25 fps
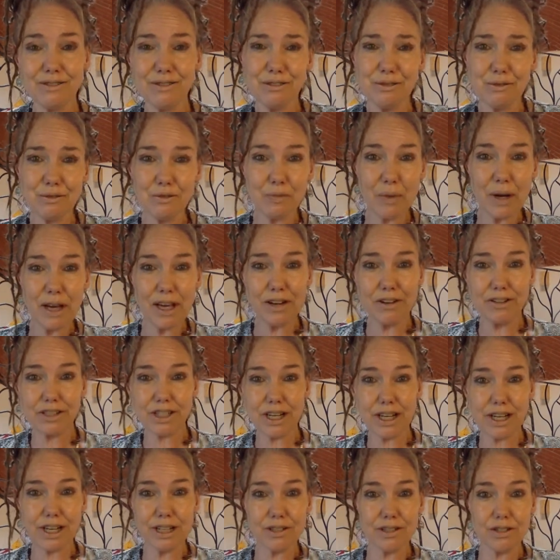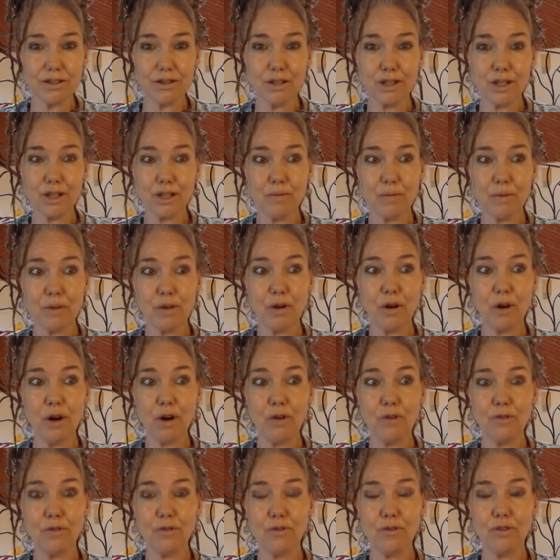oh, my energetics are a little bit
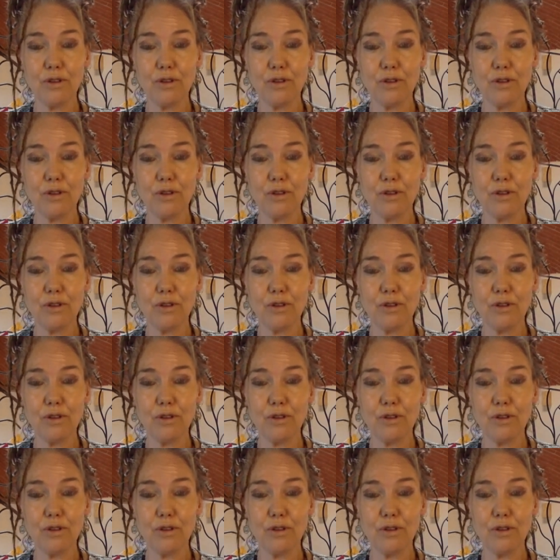off,